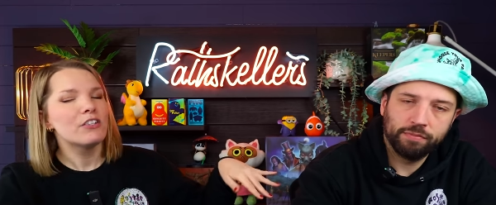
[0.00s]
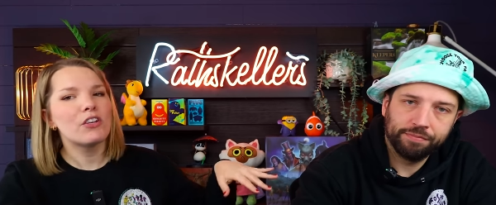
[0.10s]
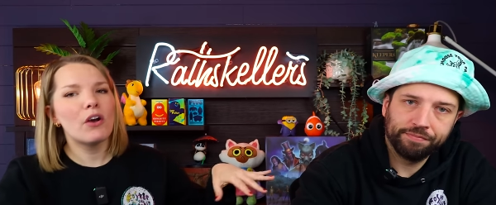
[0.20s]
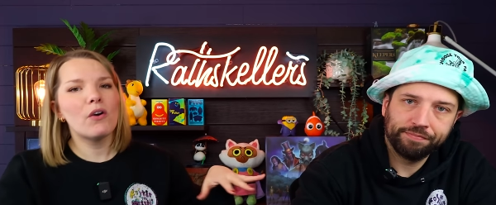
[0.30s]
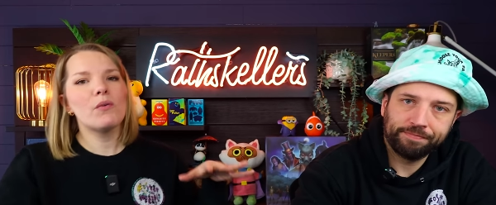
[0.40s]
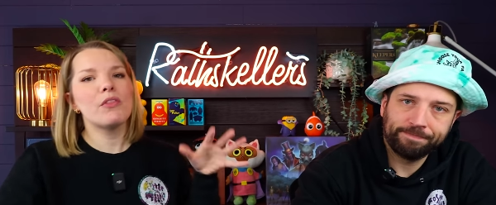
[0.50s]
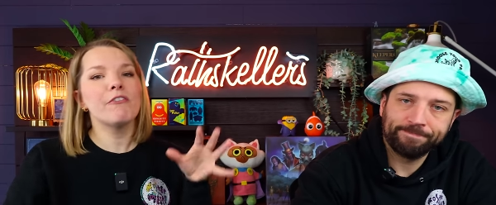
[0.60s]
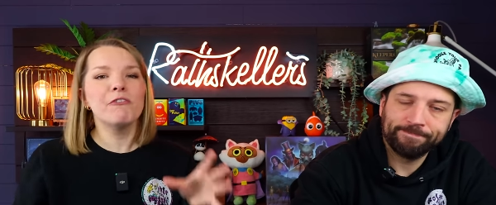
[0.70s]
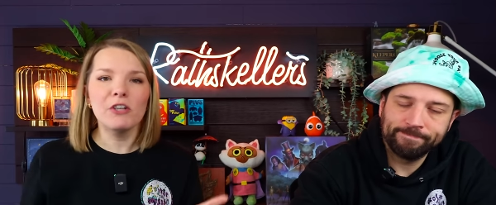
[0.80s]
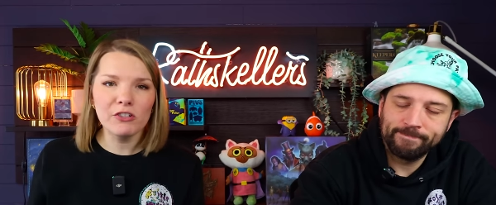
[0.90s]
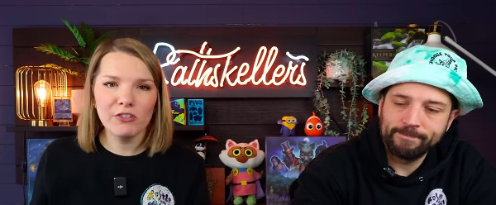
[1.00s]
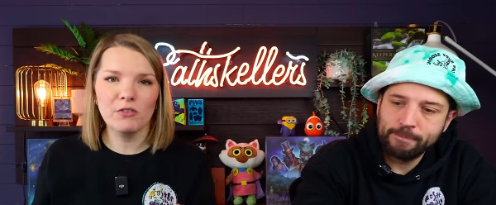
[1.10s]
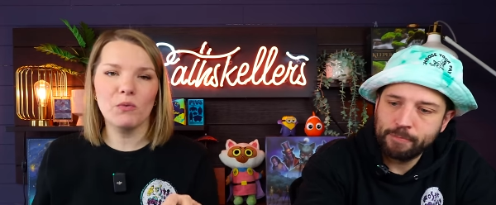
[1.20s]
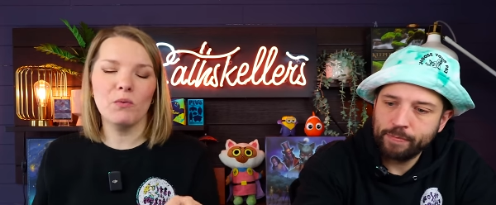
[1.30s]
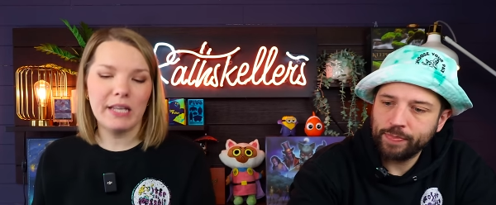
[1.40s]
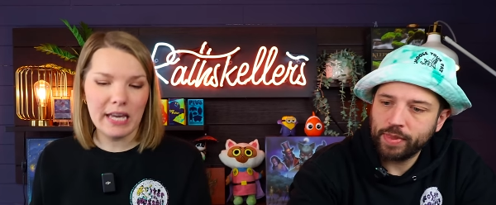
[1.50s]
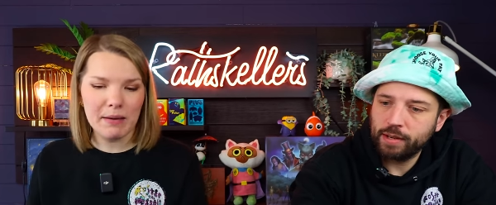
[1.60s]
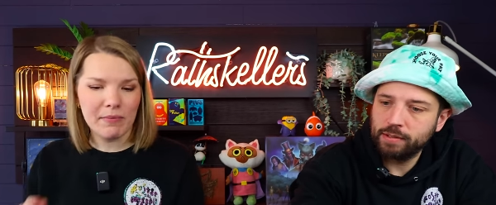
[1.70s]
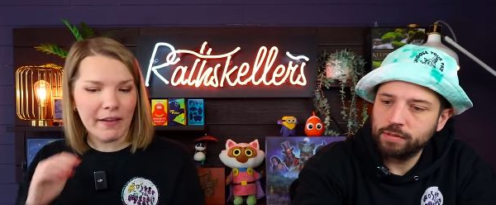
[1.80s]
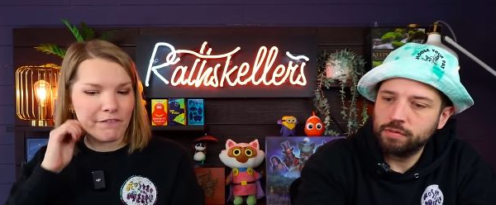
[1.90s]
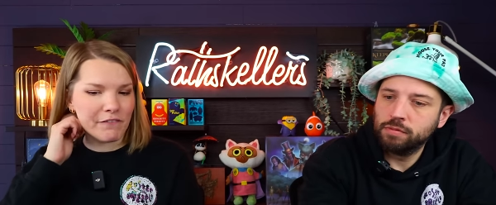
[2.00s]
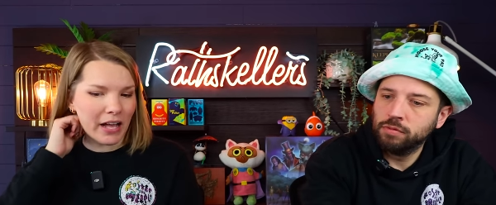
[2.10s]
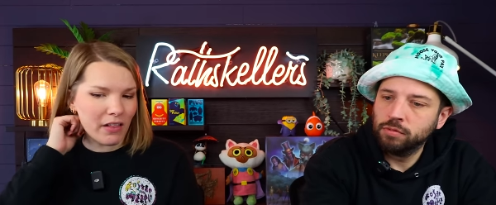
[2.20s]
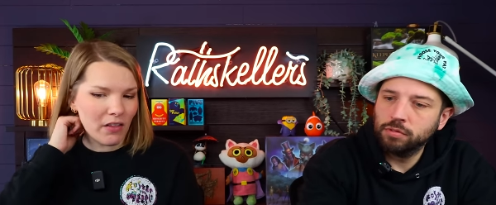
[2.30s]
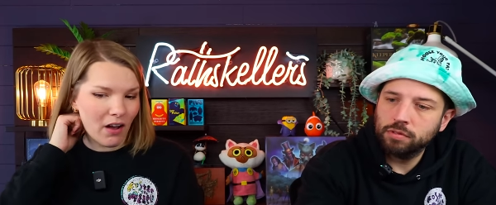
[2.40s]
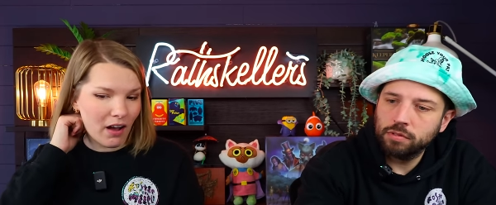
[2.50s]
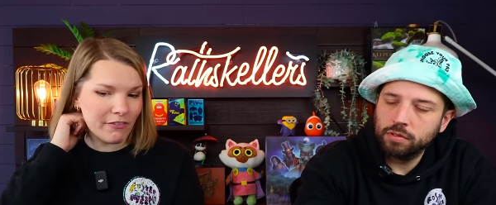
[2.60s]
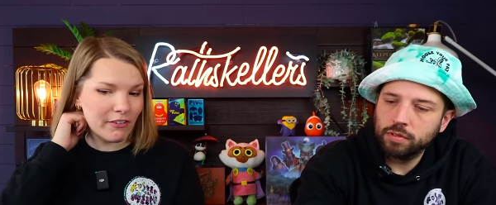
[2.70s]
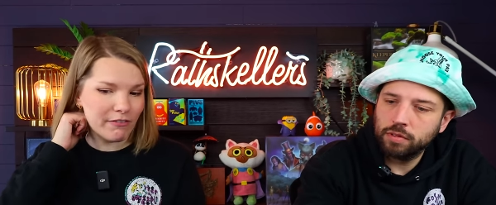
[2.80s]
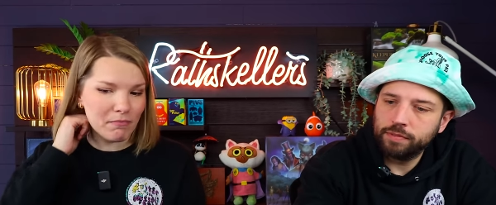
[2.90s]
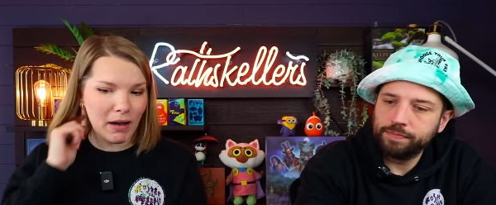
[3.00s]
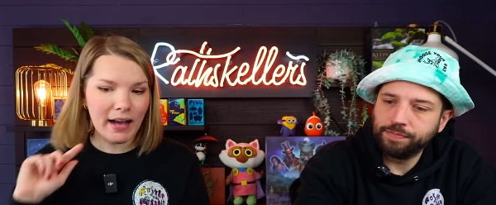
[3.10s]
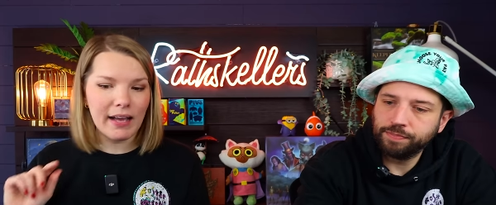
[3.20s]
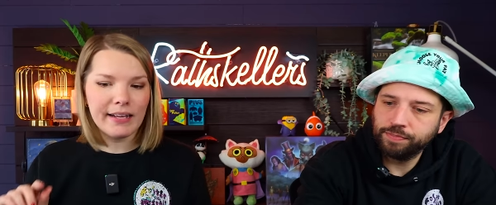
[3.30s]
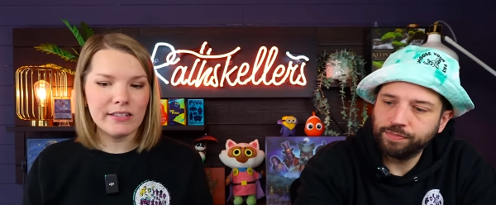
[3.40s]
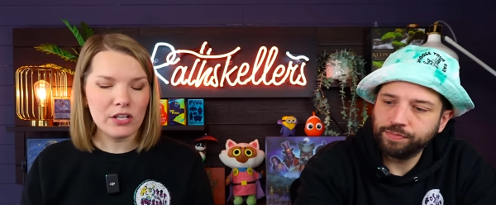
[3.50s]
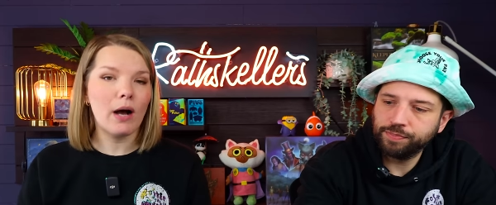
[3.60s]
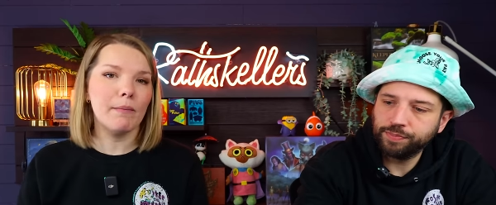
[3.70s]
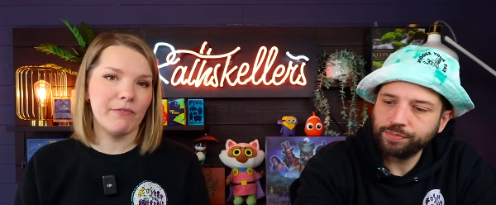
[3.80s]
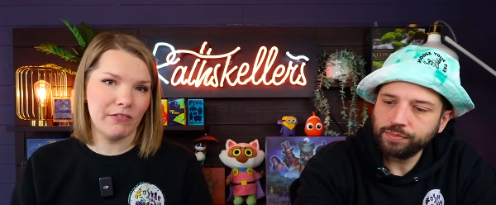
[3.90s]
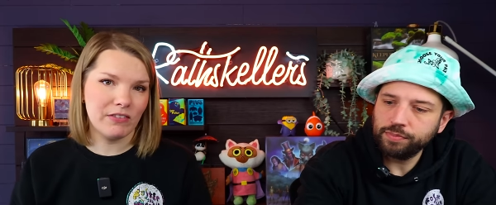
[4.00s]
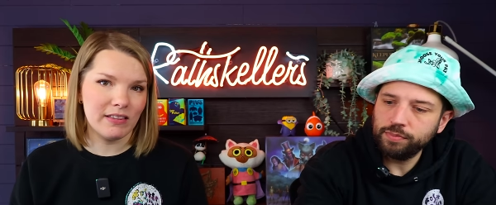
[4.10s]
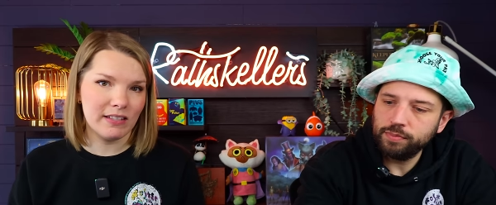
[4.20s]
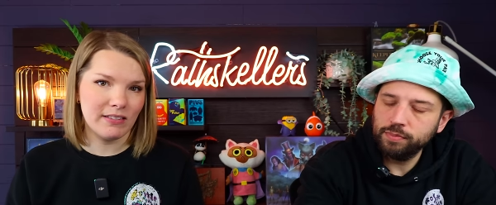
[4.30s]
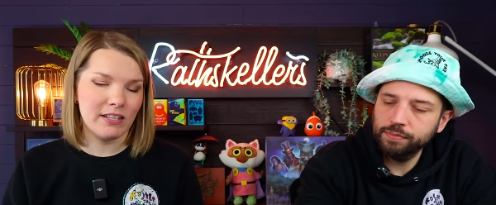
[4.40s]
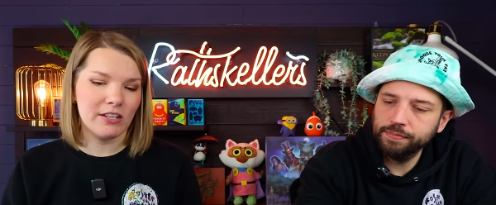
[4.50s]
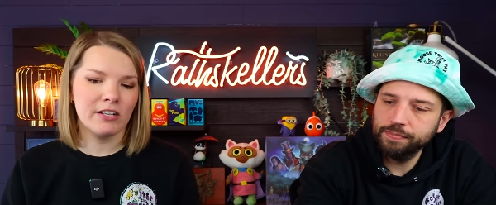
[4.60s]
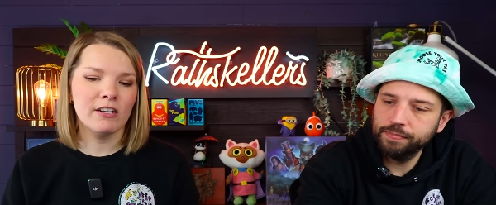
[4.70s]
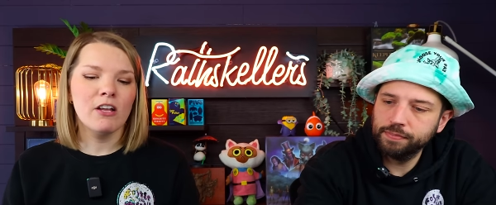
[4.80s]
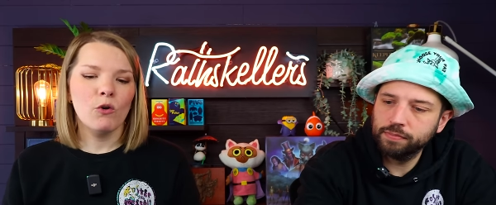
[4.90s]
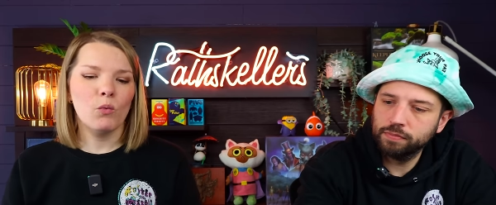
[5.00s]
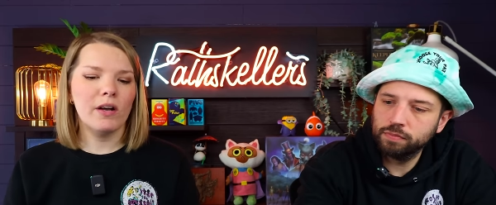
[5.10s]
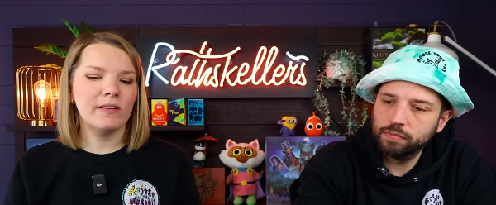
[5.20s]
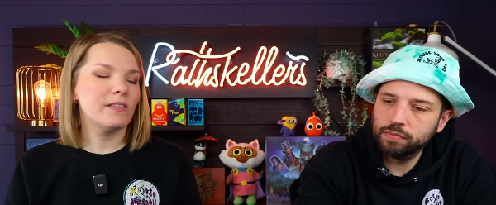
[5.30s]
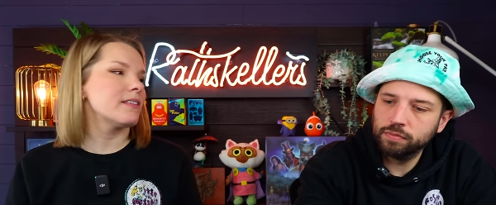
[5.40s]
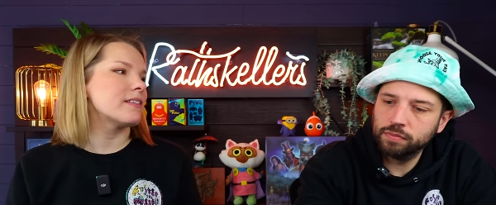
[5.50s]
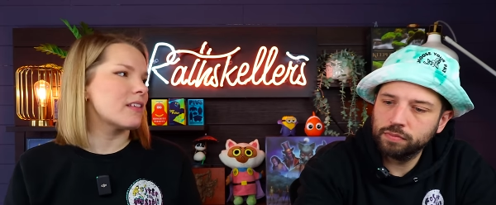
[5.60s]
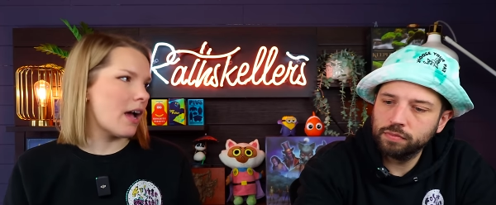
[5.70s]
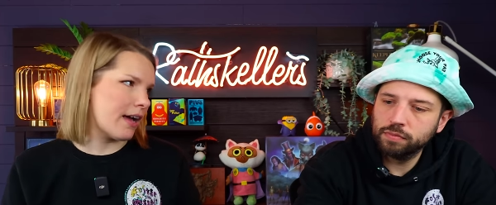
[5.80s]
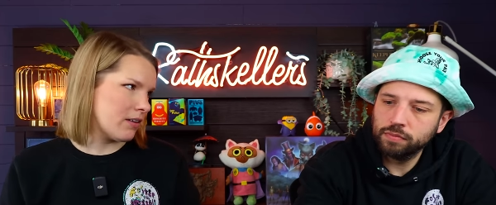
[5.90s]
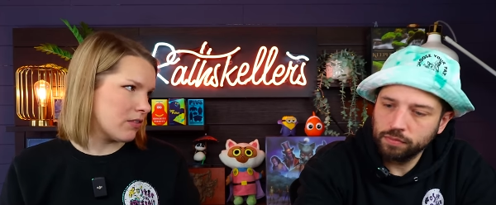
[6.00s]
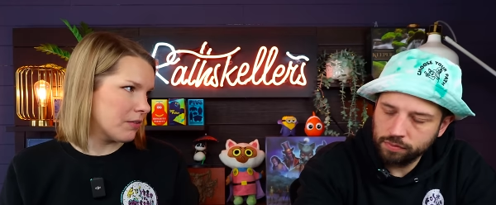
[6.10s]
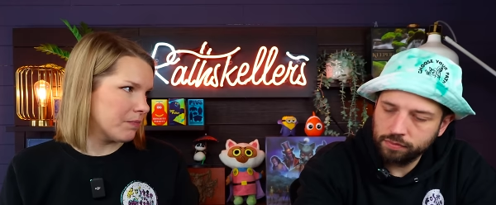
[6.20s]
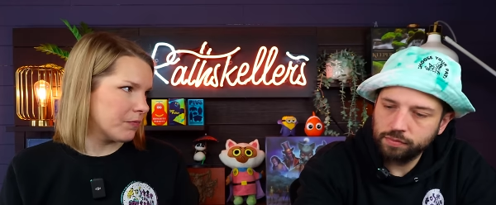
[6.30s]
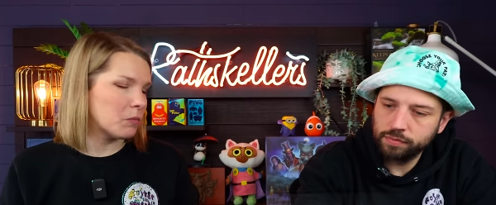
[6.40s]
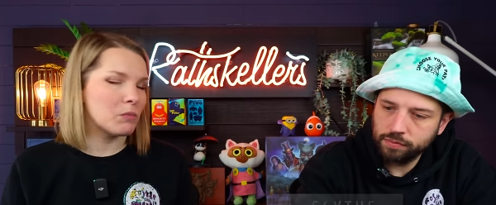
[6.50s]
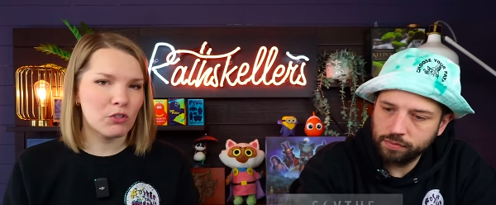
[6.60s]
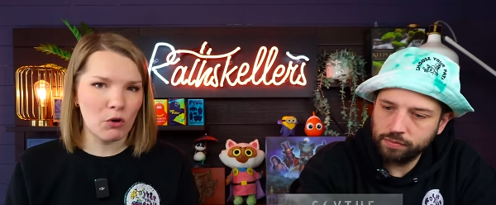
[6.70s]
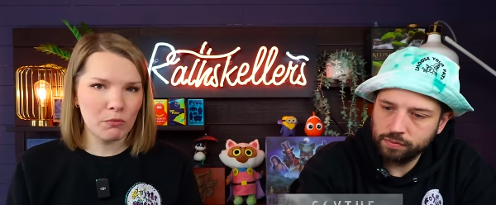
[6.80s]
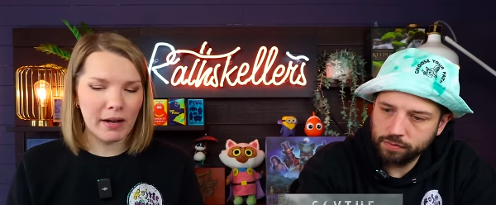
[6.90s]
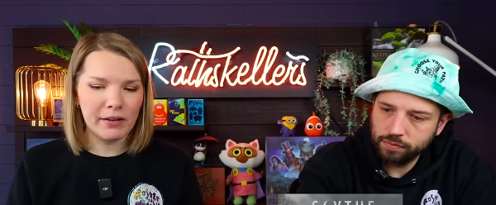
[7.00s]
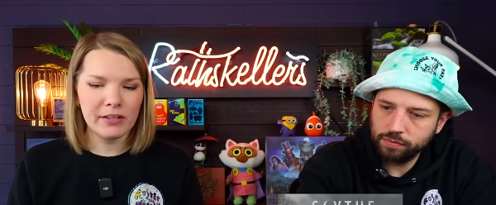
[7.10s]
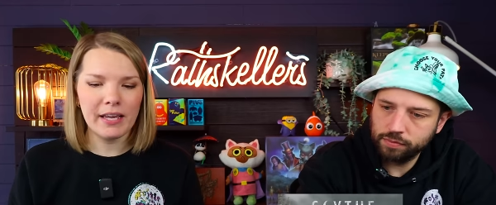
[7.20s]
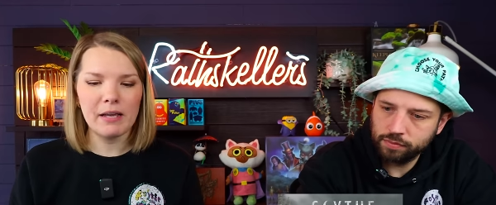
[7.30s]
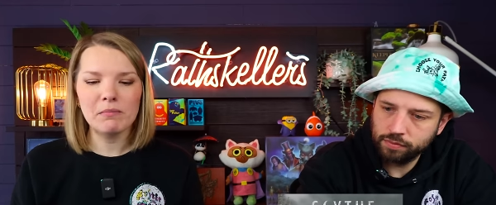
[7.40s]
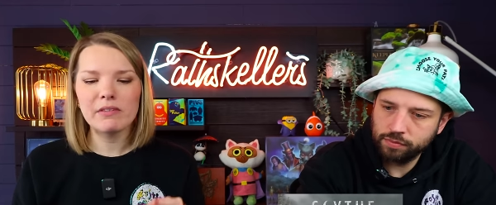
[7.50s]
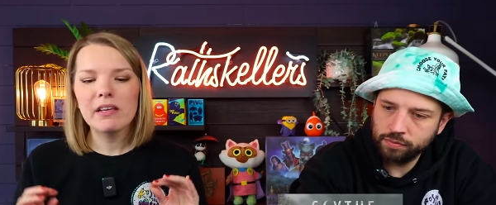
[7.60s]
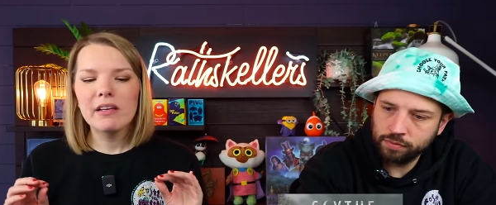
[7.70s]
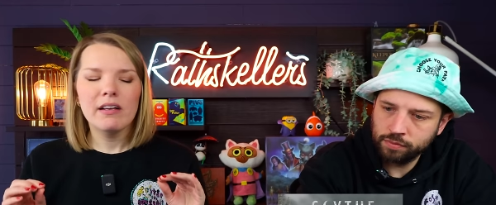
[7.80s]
Speaker 1: So the first game that fell off of my top fifty this year was Scythe from Stonemaier Games.